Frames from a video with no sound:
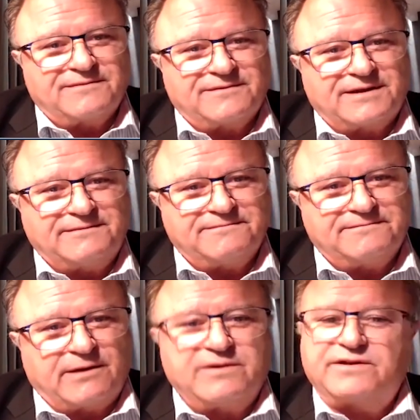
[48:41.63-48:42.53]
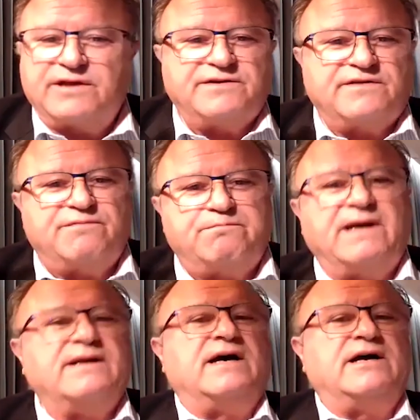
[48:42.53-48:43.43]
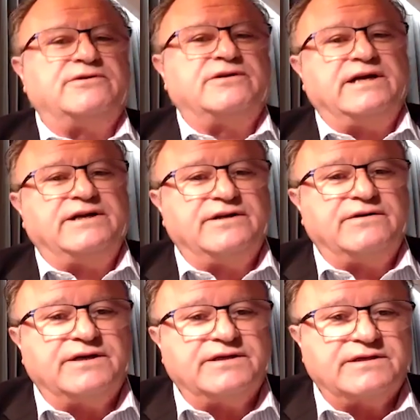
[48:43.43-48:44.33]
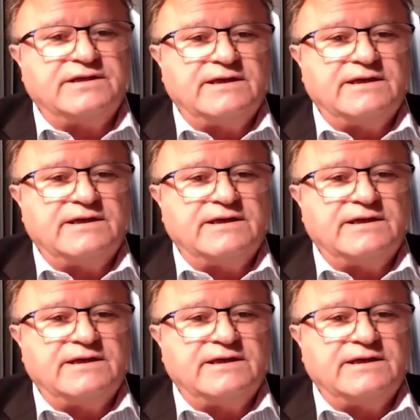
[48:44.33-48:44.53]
right? That spun 180 degrees,